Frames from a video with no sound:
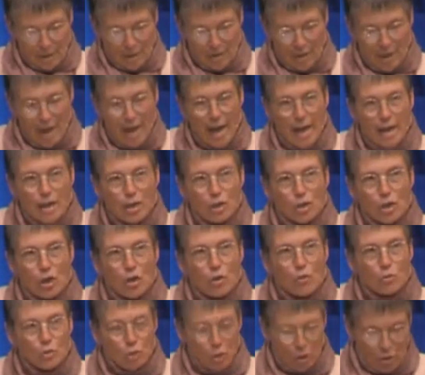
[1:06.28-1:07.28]
The age
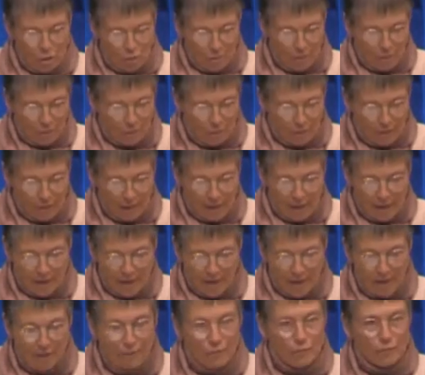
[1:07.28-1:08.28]
old human
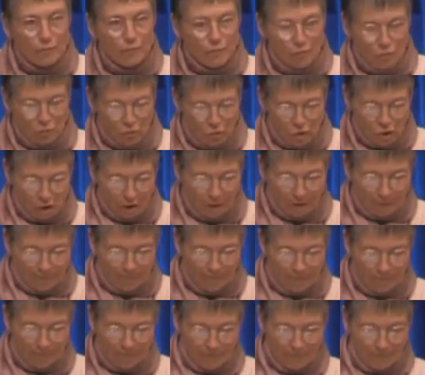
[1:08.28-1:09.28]
fear of the future.
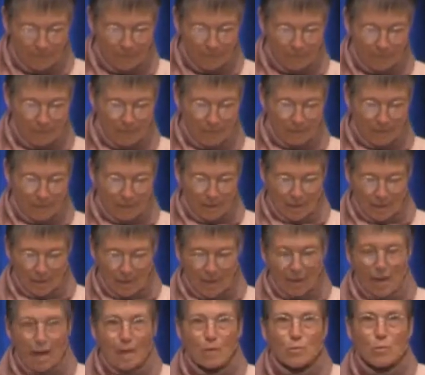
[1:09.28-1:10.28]

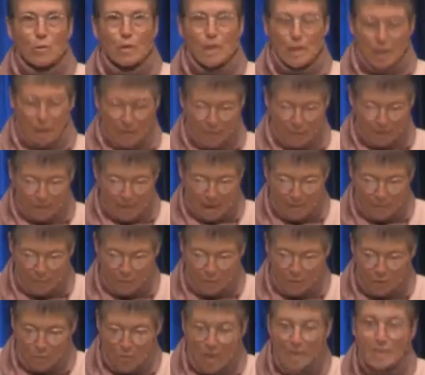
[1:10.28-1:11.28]
And within
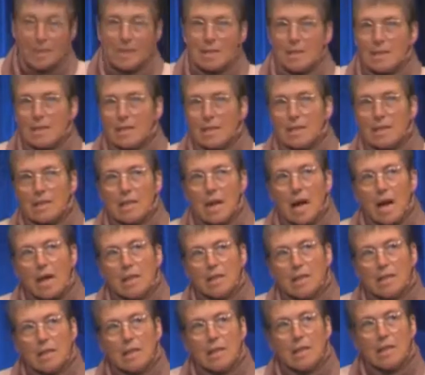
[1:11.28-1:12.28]
contemporary Western
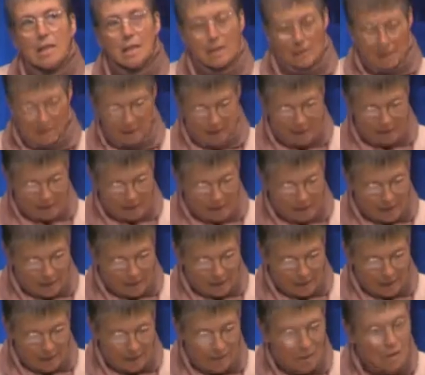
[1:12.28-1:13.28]
society,
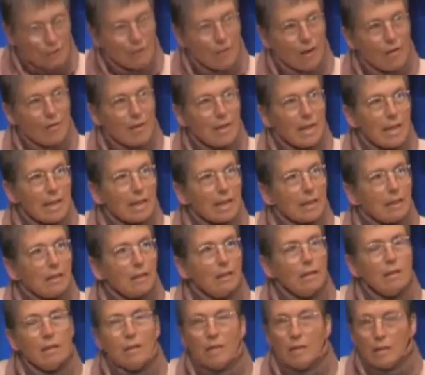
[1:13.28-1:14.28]
there is very
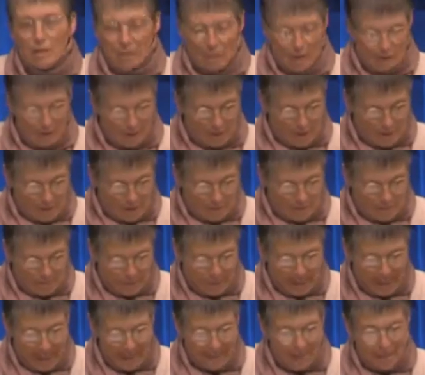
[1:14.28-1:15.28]
little
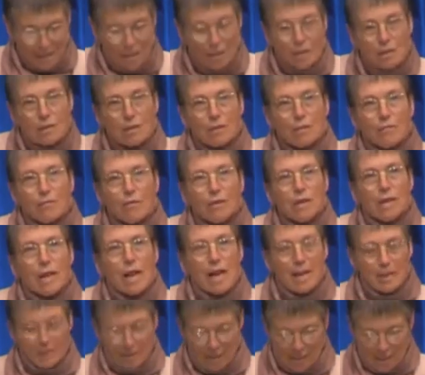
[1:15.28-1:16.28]
place for the
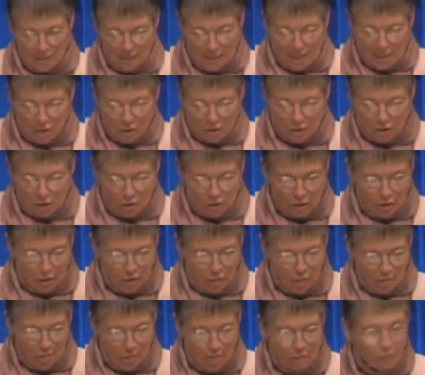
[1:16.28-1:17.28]
existential
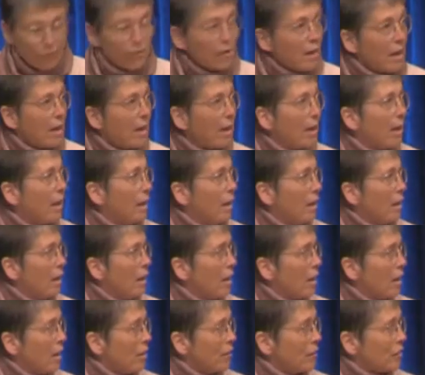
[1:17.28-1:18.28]
human fear
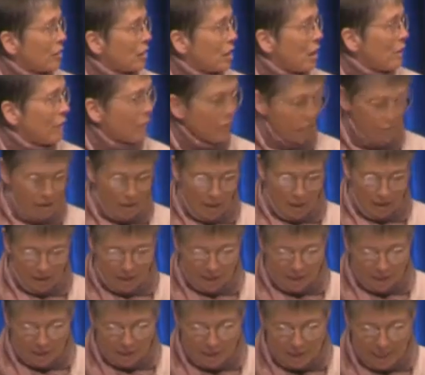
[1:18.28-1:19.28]
of suffering
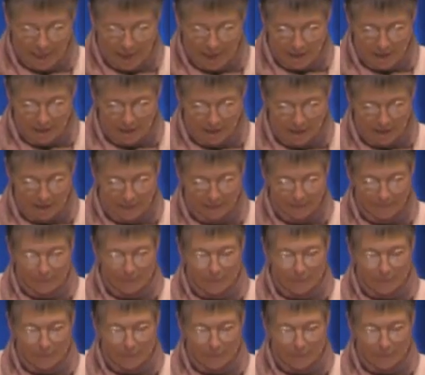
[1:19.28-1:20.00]
and death.